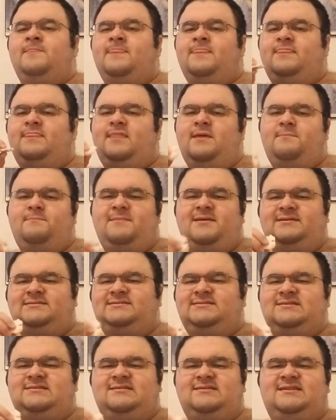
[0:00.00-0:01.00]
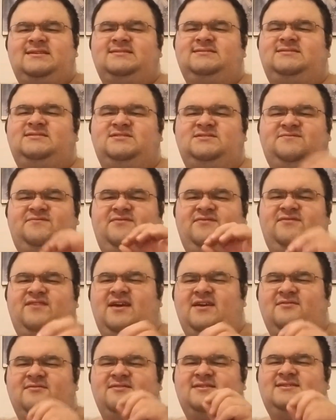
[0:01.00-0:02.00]
The mint in these is
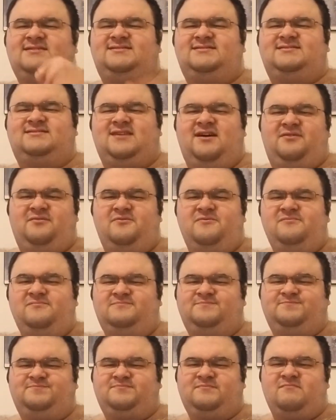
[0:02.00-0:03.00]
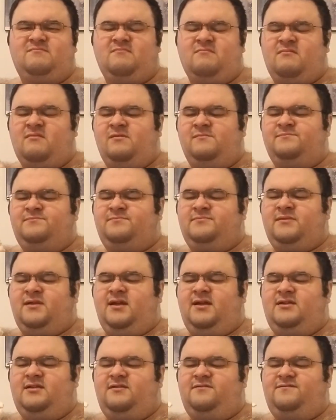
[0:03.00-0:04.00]
very subtle.
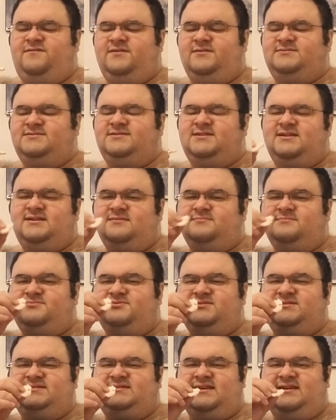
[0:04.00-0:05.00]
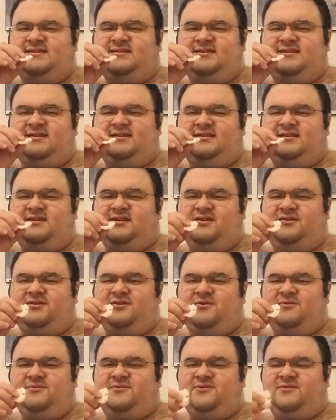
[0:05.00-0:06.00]
And it feels like I'm just like eating a
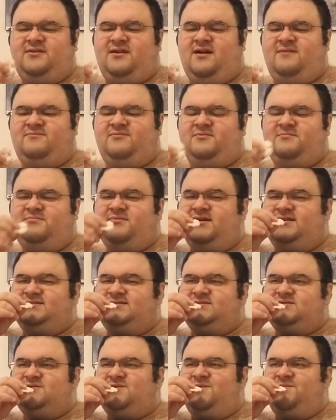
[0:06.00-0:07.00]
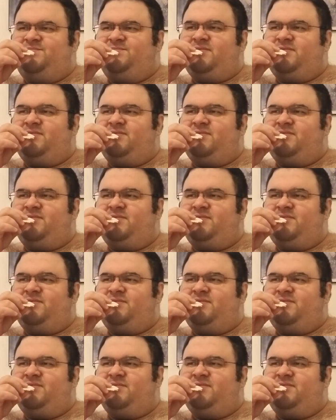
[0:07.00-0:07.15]
yogurt covered pretzel.